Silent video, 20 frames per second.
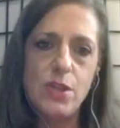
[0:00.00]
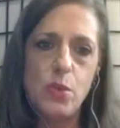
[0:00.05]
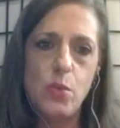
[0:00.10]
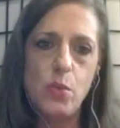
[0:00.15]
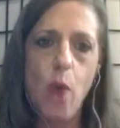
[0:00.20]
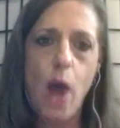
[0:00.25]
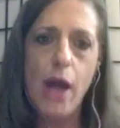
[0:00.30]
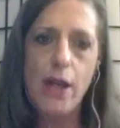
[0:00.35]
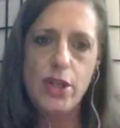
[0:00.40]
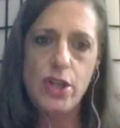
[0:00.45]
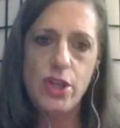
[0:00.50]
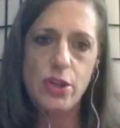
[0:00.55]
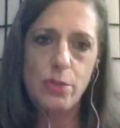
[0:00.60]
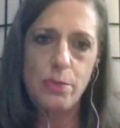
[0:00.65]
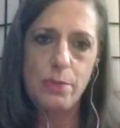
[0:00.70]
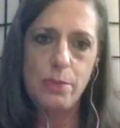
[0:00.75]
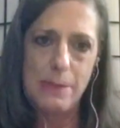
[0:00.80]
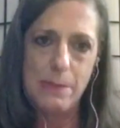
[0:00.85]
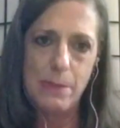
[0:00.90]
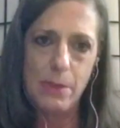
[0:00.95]
you watch other
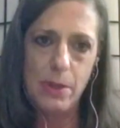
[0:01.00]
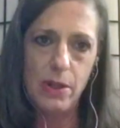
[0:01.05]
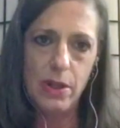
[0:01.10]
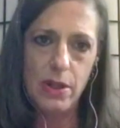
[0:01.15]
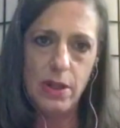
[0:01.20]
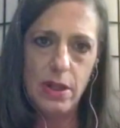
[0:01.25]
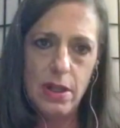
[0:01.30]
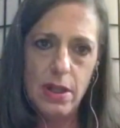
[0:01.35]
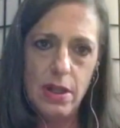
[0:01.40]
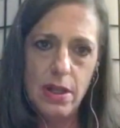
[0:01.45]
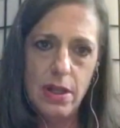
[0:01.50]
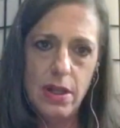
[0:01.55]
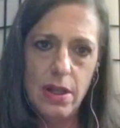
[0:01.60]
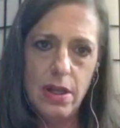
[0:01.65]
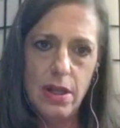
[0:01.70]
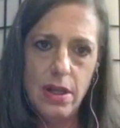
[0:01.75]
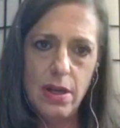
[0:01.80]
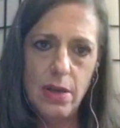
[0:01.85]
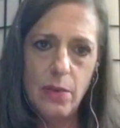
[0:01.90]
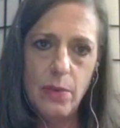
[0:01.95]
people
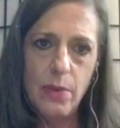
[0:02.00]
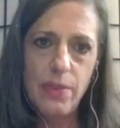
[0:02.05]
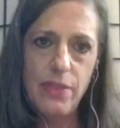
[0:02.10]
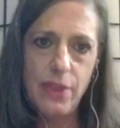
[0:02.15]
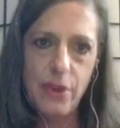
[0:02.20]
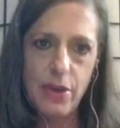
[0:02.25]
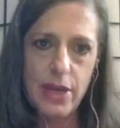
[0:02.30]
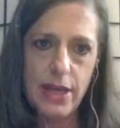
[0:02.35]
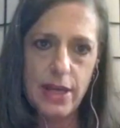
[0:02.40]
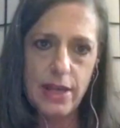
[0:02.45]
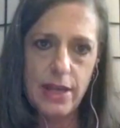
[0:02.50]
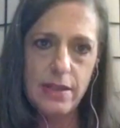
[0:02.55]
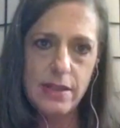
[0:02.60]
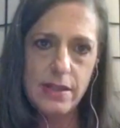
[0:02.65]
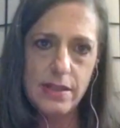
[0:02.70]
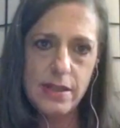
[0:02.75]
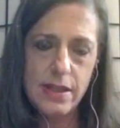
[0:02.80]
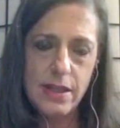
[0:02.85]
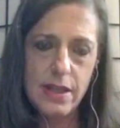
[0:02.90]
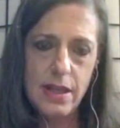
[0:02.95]
with their
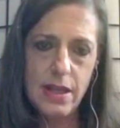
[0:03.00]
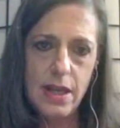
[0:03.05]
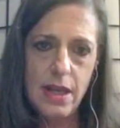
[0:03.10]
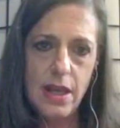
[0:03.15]
kids.